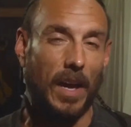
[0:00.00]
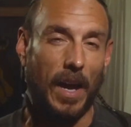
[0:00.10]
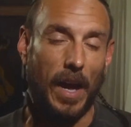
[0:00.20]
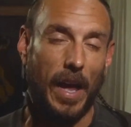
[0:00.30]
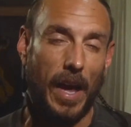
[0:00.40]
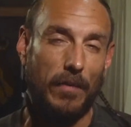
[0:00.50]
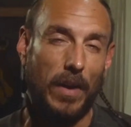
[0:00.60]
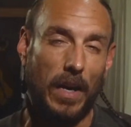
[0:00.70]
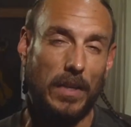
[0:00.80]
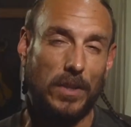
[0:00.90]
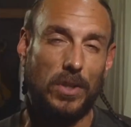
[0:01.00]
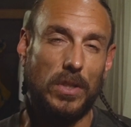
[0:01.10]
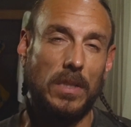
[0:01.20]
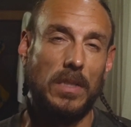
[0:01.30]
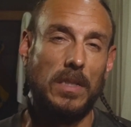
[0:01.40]
I have a
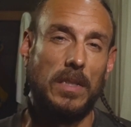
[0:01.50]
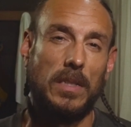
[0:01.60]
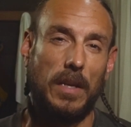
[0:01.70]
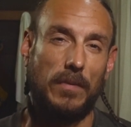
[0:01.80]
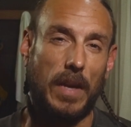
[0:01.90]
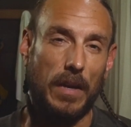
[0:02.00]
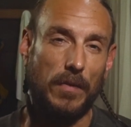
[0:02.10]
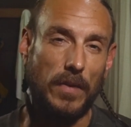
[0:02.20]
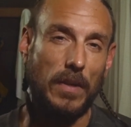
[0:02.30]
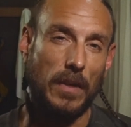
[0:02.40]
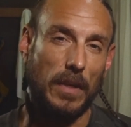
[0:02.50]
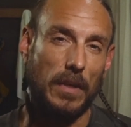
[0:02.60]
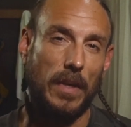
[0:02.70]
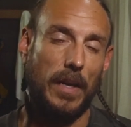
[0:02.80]
hunch, I've got a feeling,